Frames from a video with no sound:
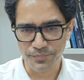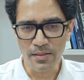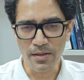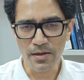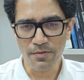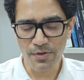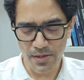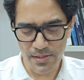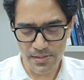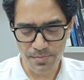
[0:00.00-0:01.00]
There are
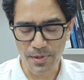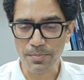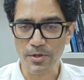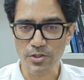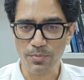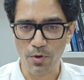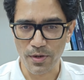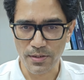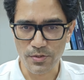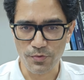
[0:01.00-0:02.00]
various blood pressure
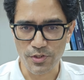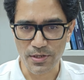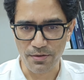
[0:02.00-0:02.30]
monitors which are